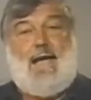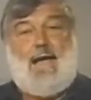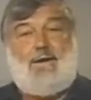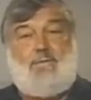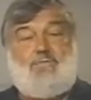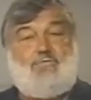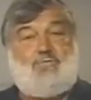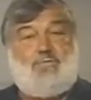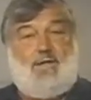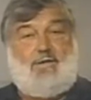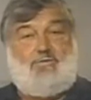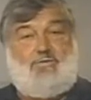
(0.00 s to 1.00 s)
items
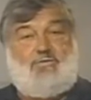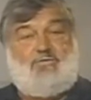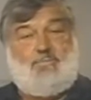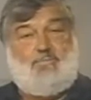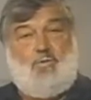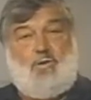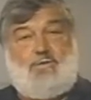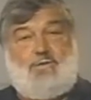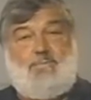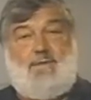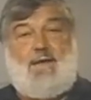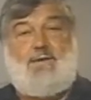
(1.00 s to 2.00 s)
to
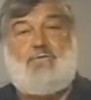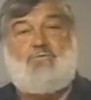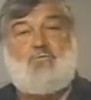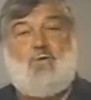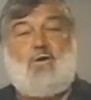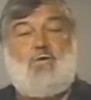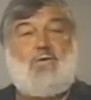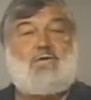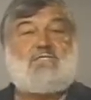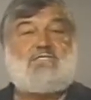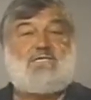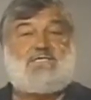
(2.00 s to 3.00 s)
support the maintenance work
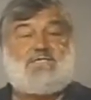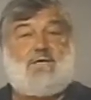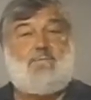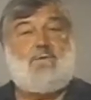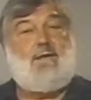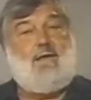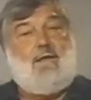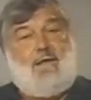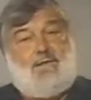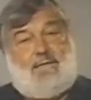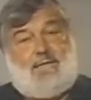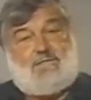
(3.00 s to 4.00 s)
order system,
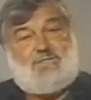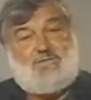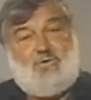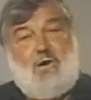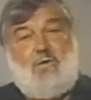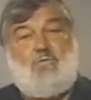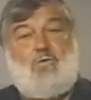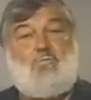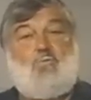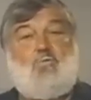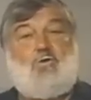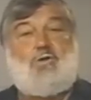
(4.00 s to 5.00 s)
then the
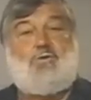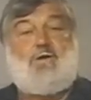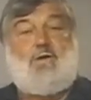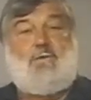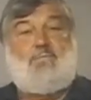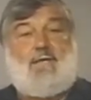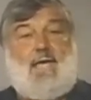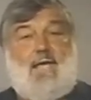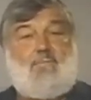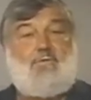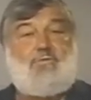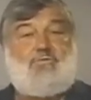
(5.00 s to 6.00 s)
storeroom would be
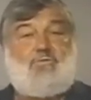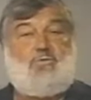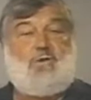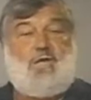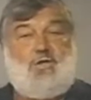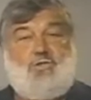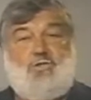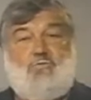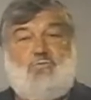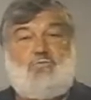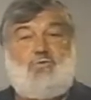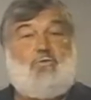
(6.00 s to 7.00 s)
able to
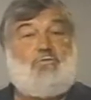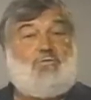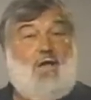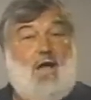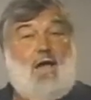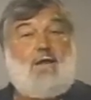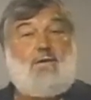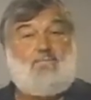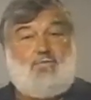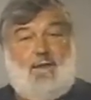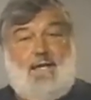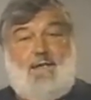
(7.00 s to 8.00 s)
issue those
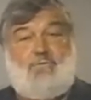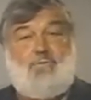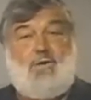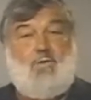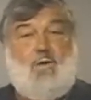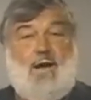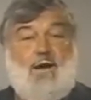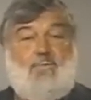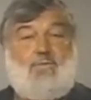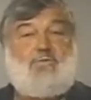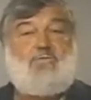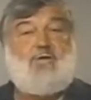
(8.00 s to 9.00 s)
unplanned
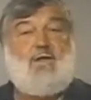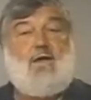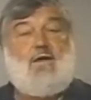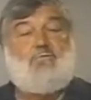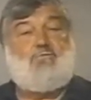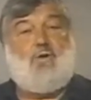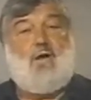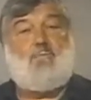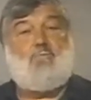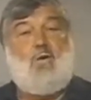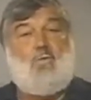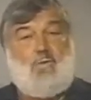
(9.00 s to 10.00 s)
requirements
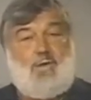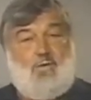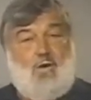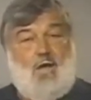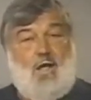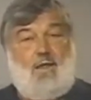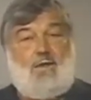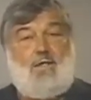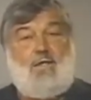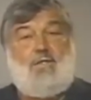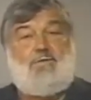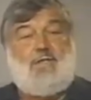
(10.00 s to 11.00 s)
from what we
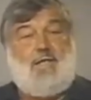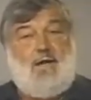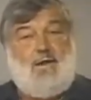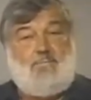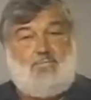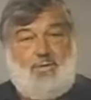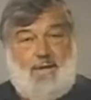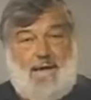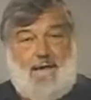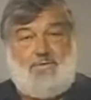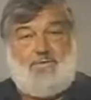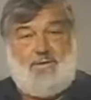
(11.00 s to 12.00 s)
call the
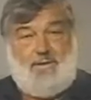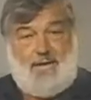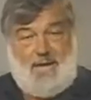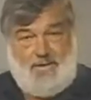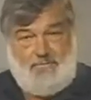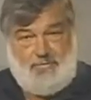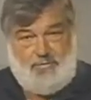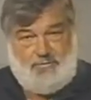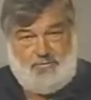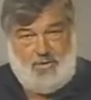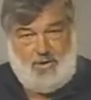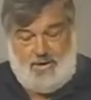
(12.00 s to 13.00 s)
unplanned
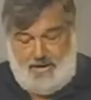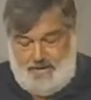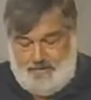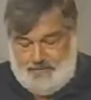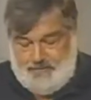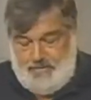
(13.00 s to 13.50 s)
inventory.